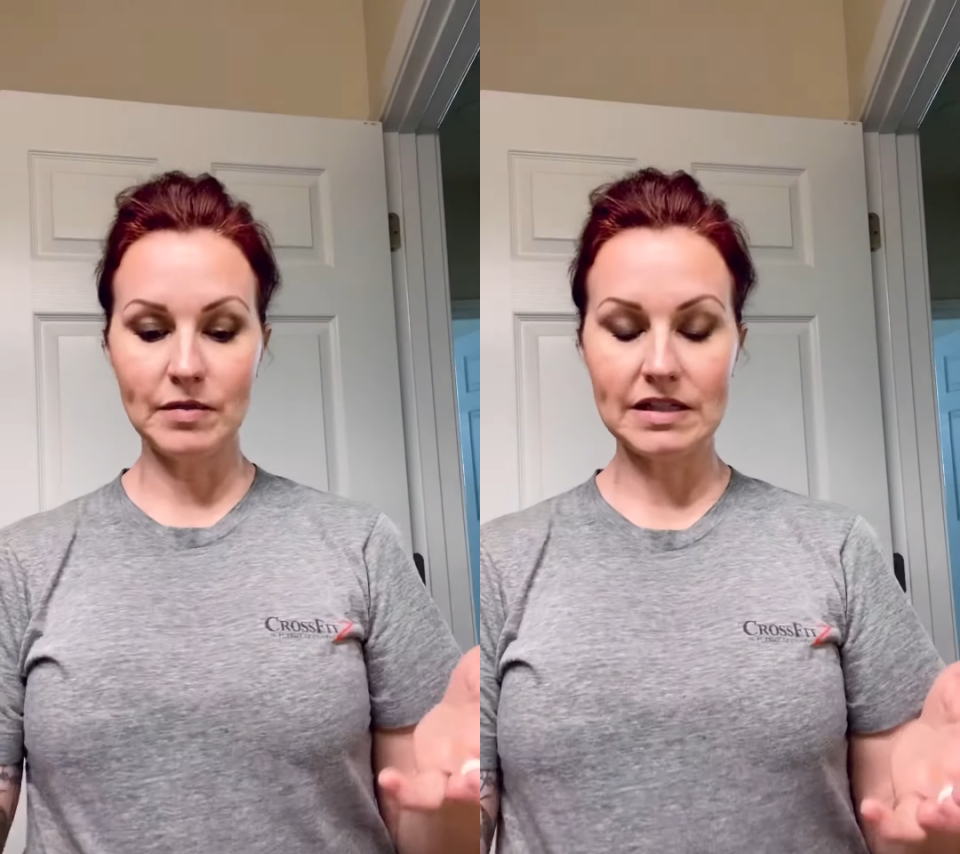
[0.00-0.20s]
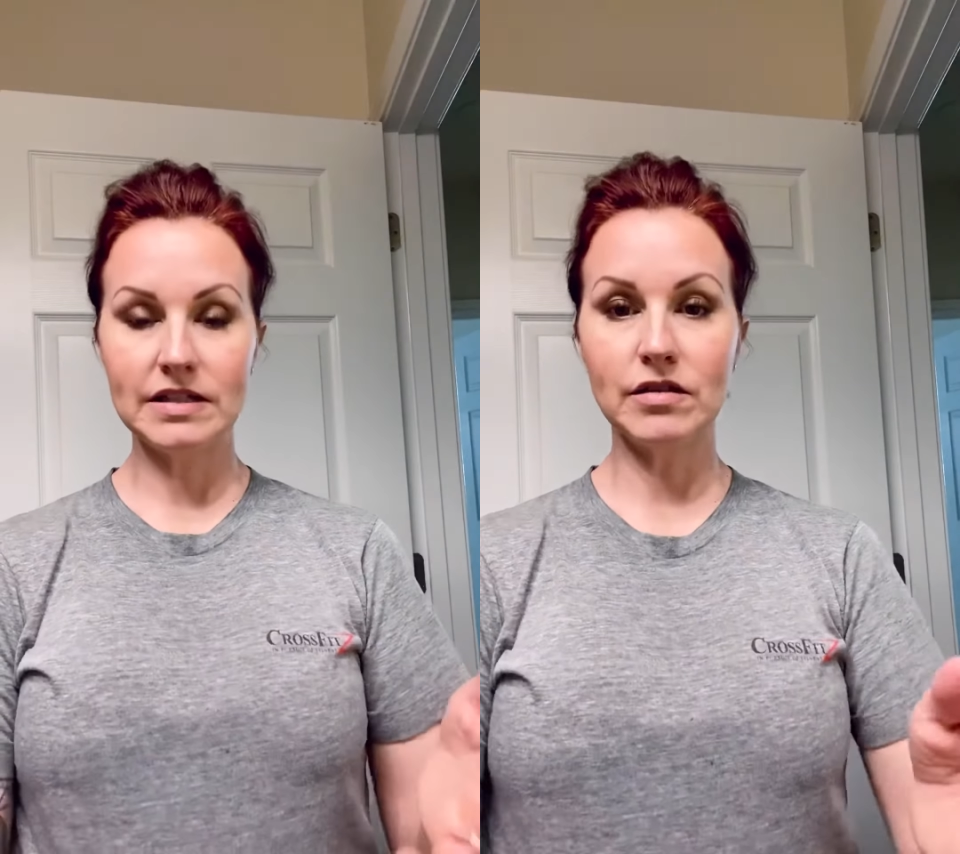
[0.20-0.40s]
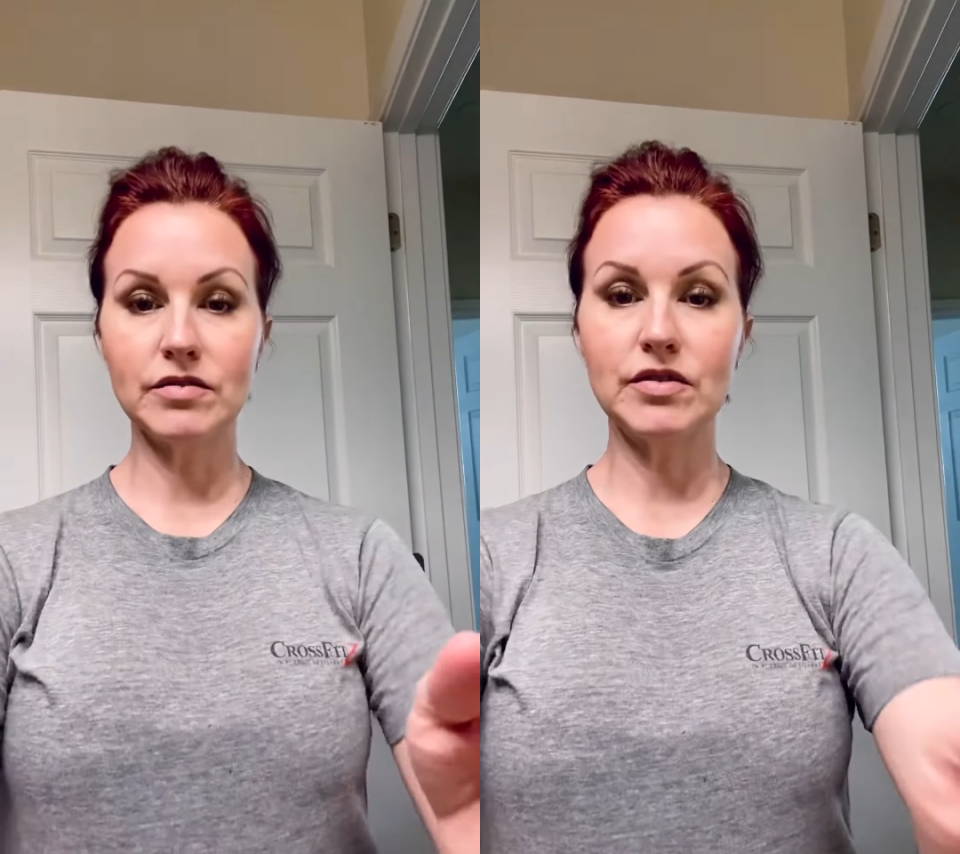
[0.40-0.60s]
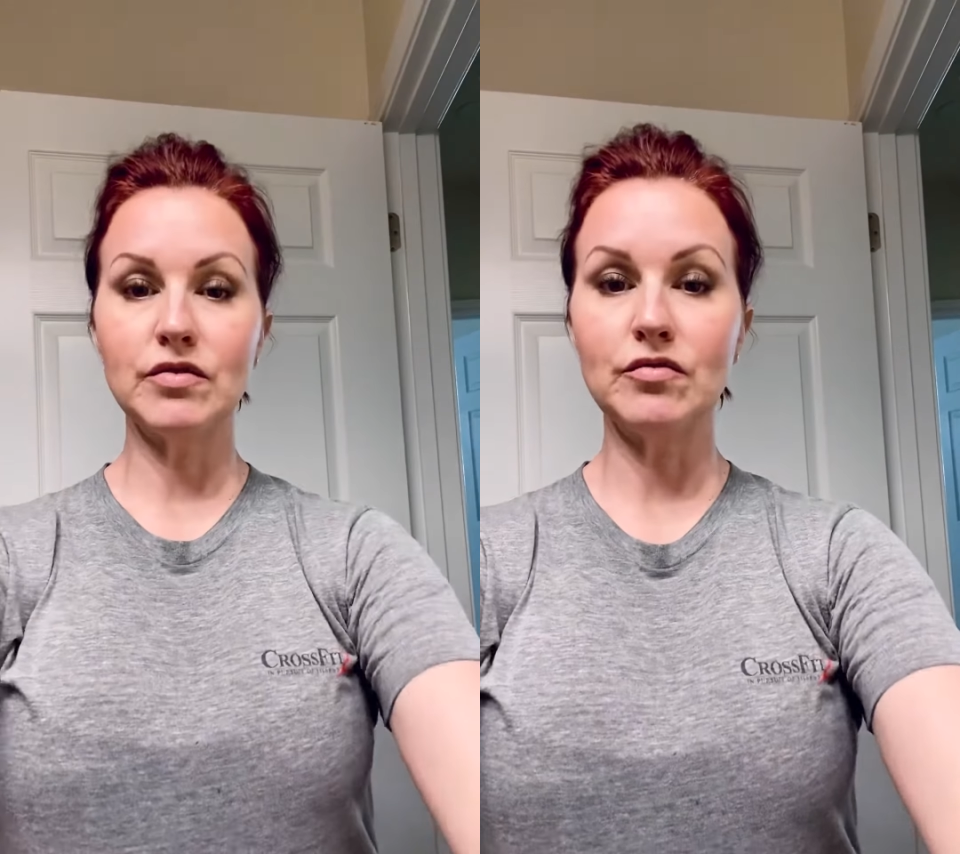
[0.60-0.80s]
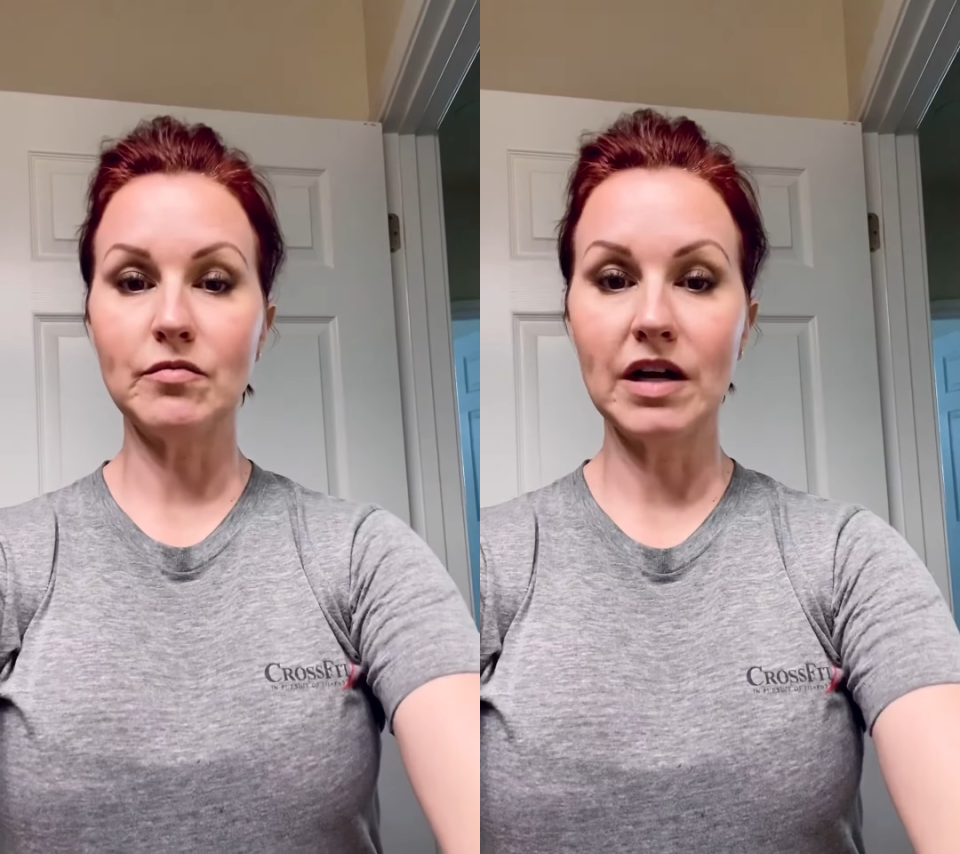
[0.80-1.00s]
bit still
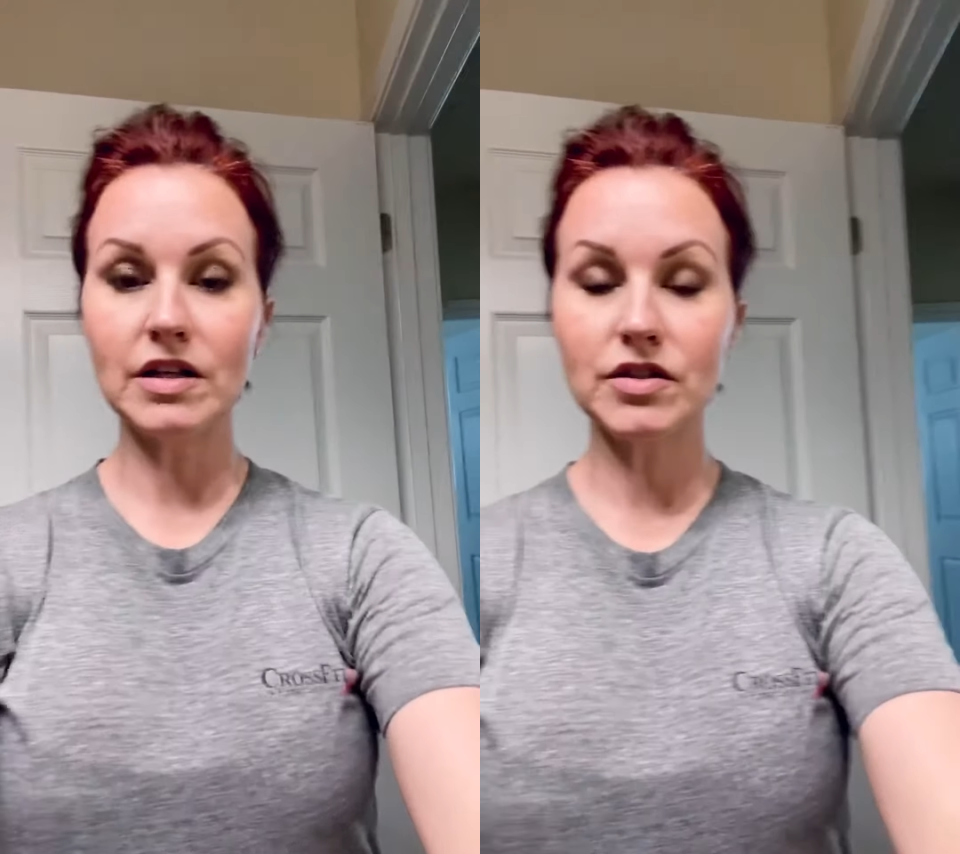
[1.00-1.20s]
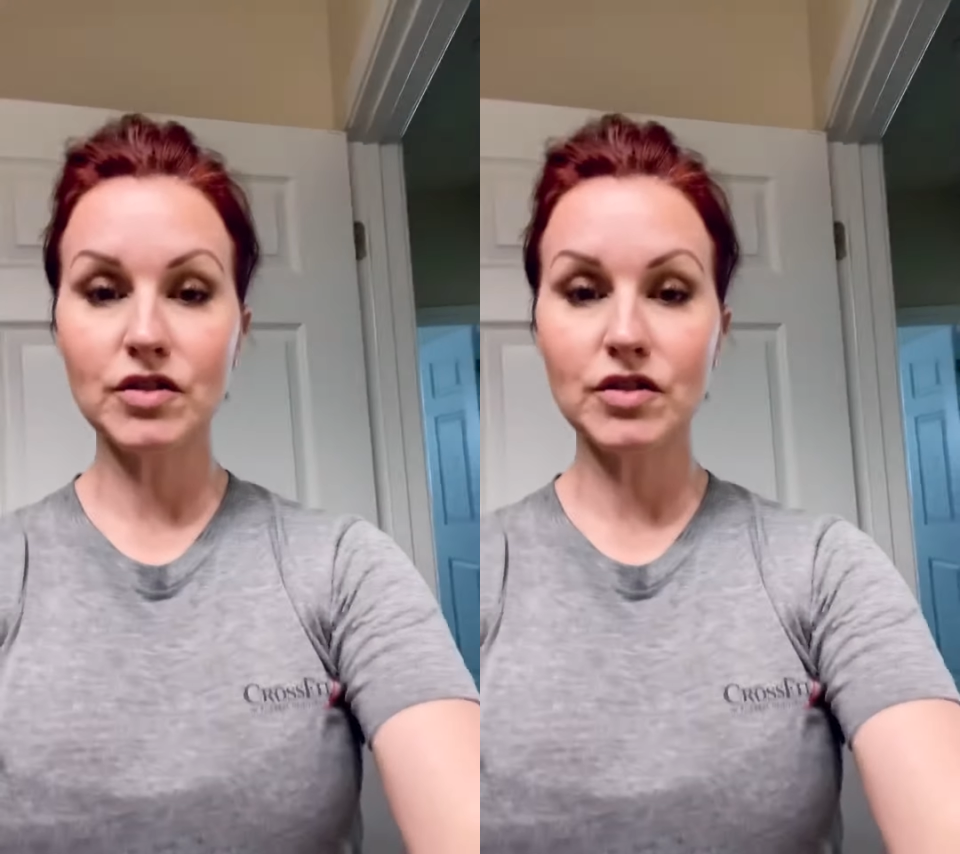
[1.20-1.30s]
too much,